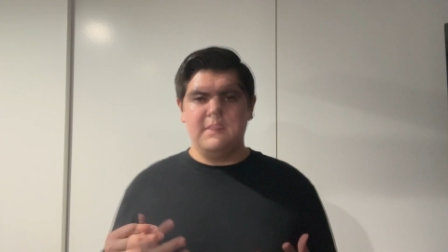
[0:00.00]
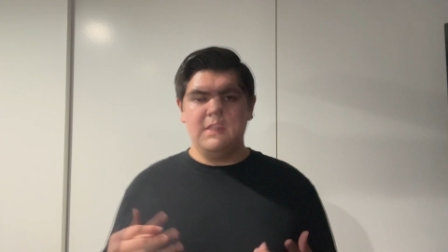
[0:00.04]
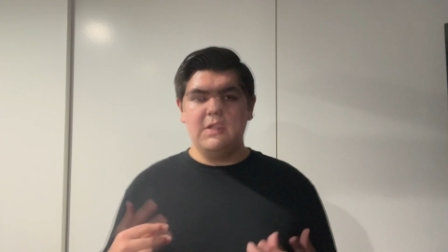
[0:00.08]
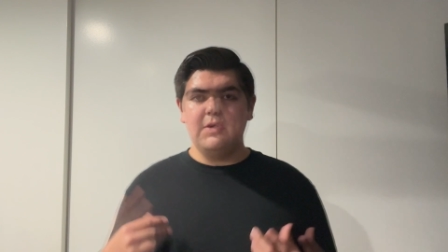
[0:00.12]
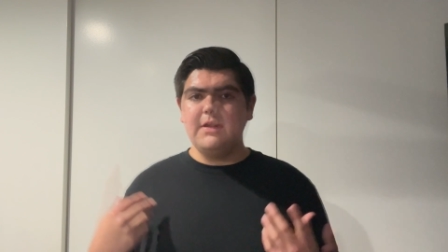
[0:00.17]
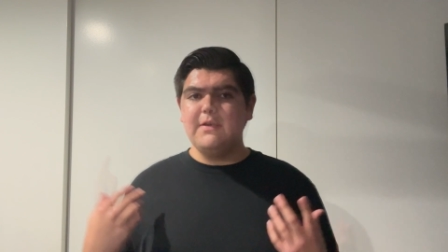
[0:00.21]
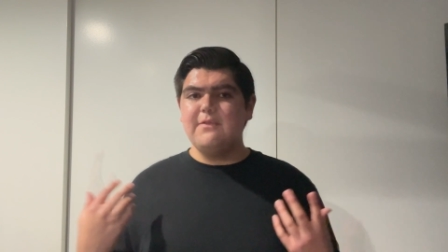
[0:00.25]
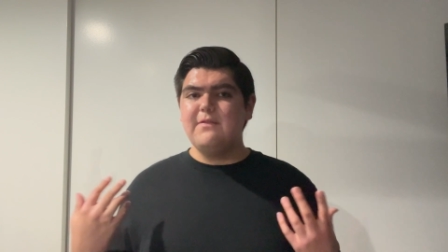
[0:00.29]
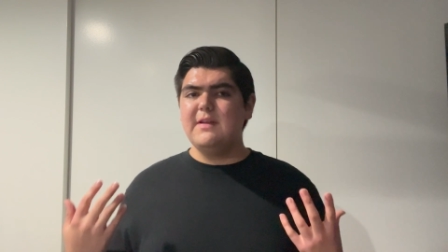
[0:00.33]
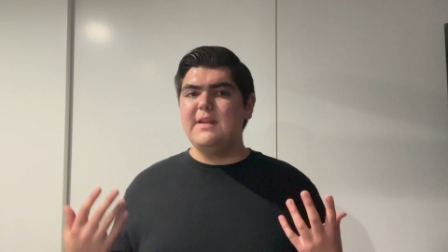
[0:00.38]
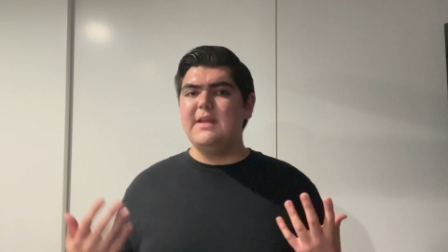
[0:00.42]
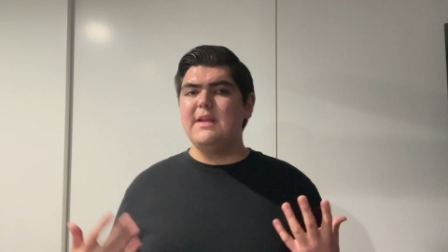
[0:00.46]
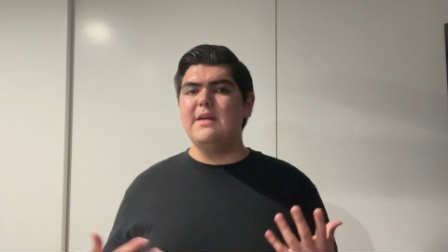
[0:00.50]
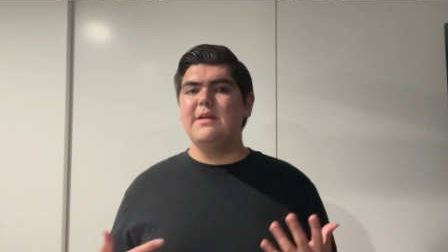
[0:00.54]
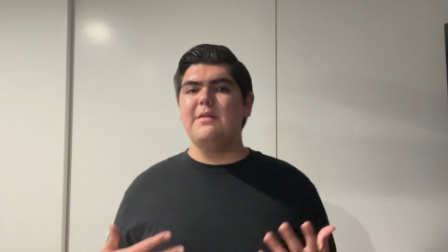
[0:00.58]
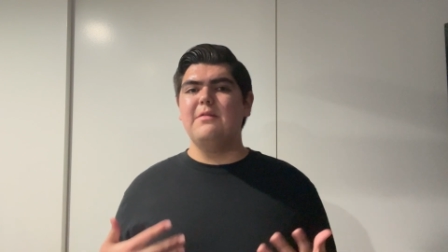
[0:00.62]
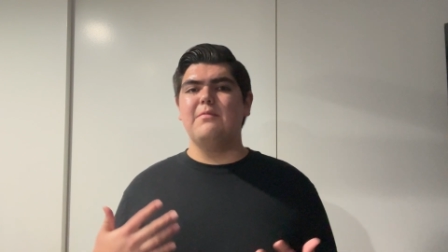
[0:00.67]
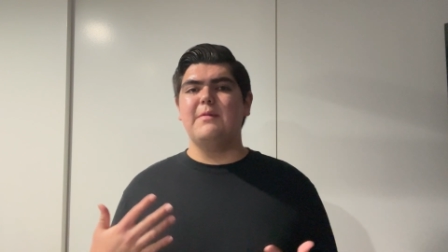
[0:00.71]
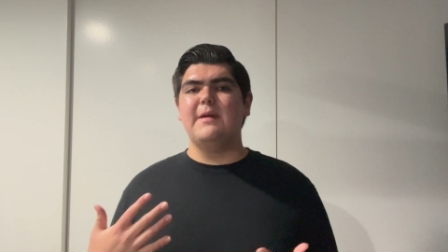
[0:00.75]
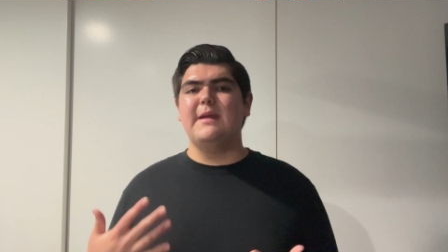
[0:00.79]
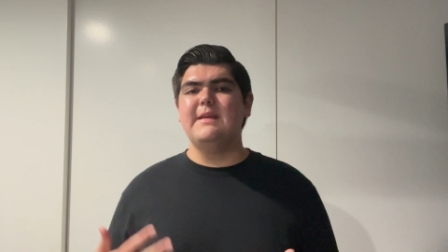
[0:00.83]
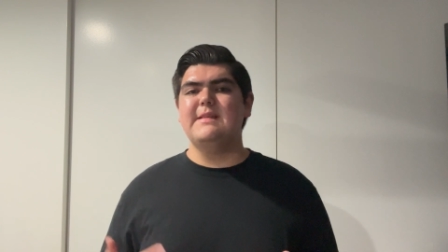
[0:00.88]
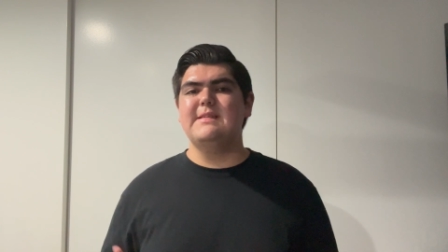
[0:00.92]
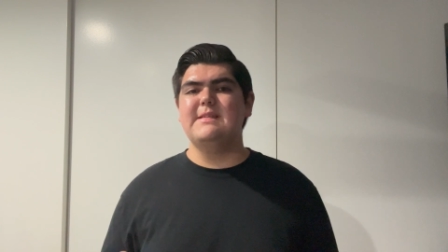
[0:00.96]
You don't even need to
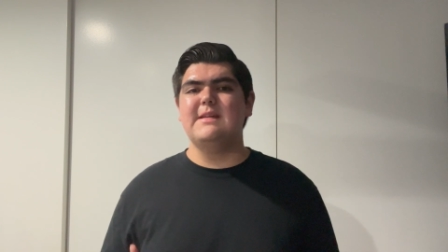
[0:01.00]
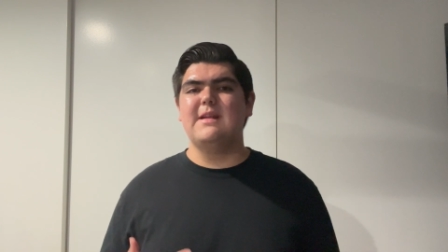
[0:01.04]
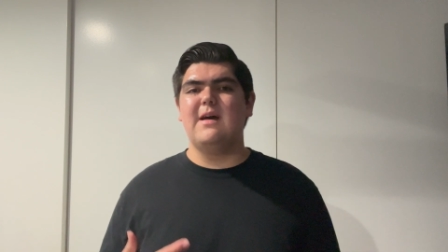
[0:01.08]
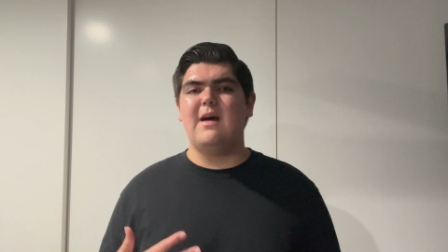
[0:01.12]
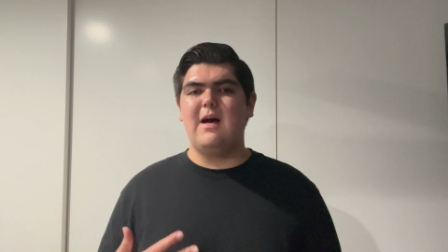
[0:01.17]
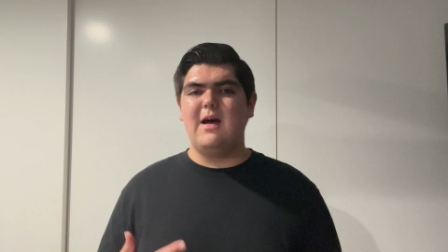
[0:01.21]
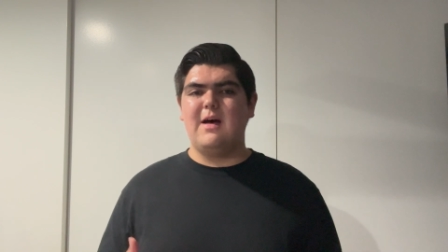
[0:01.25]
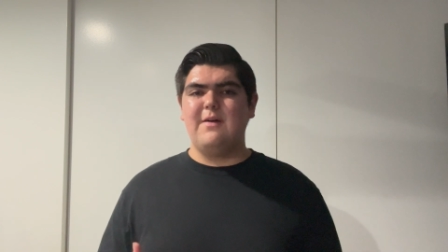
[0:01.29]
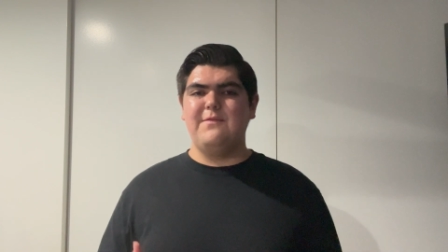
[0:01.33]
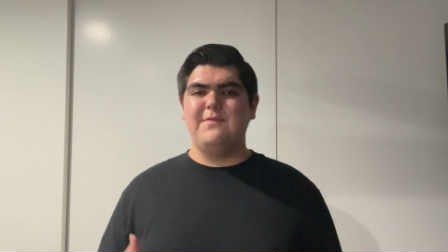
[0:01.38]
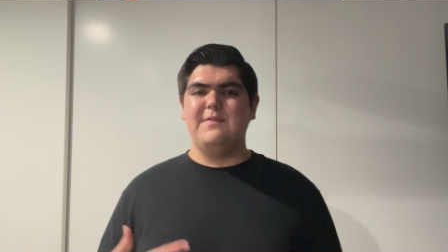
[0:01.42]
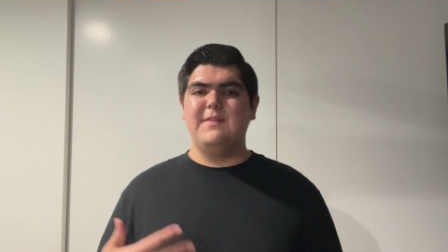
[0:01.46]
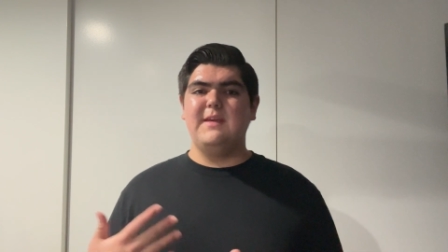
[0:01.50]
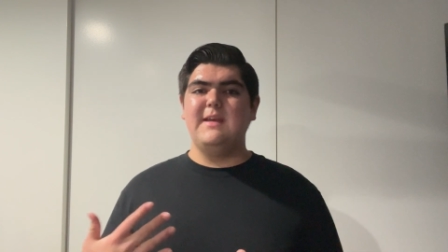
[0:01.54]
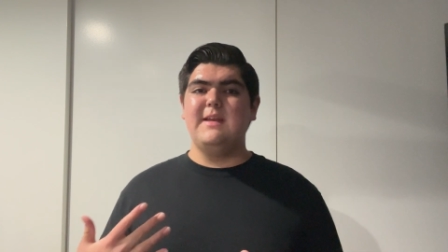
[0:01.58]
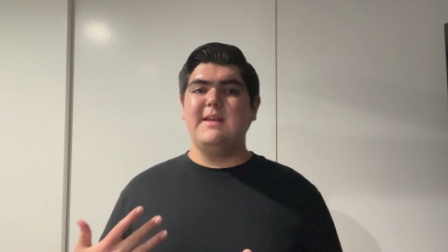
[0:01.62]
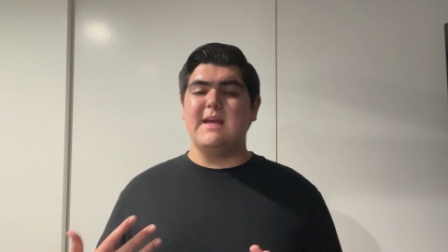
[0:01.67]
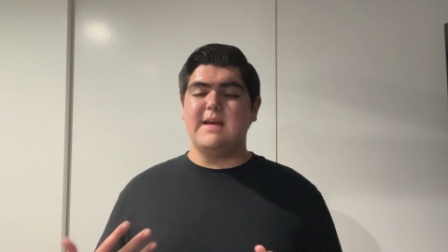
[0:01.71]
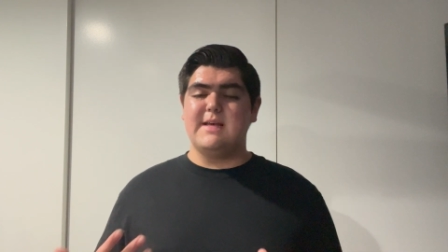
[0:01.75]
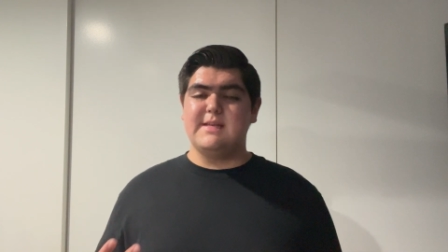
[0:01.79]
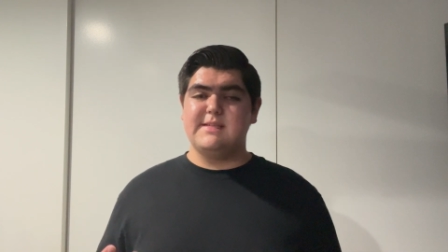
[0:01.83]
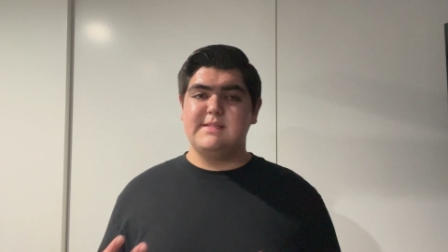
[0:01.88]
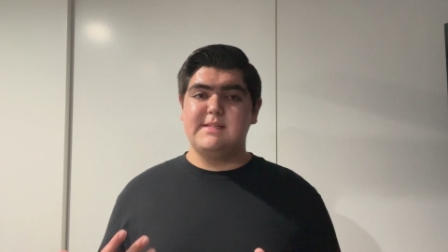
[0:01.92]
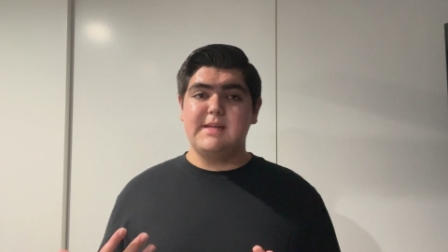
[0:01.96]
erase it off the
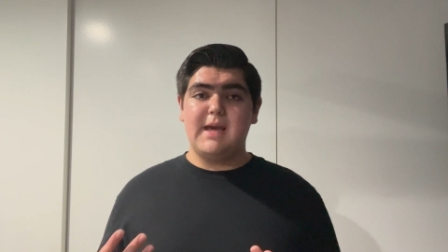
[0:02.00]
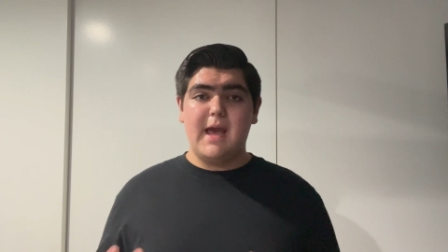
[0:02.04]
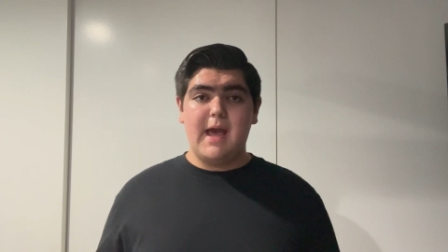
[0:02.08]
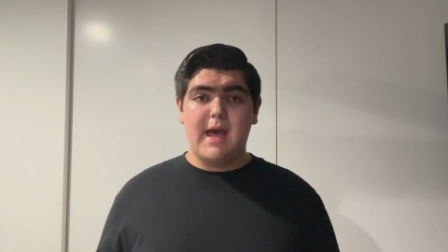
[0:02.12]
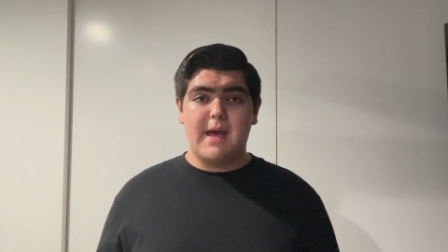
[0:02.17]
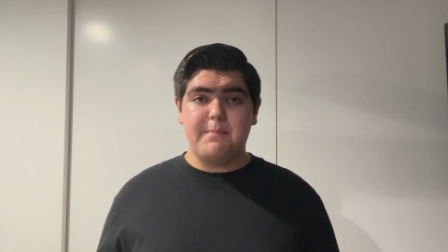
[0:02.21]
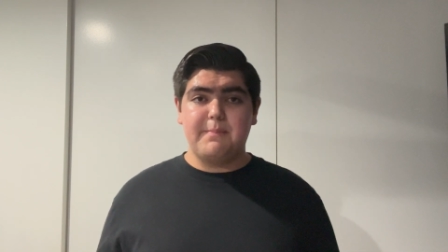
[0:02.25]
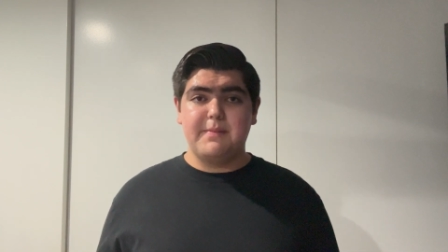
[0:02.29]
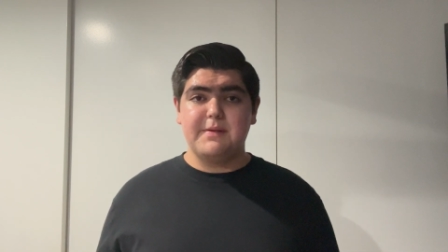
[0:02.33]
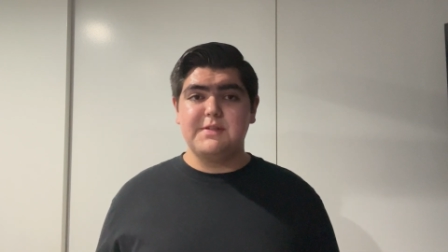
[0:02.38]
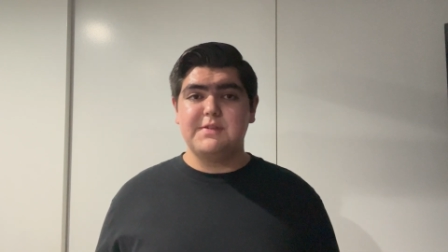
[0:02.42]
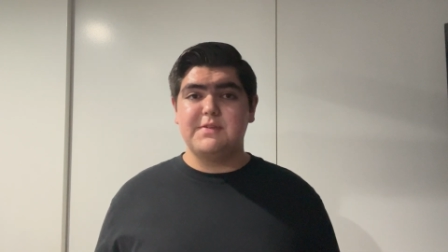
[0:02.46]
Nest app.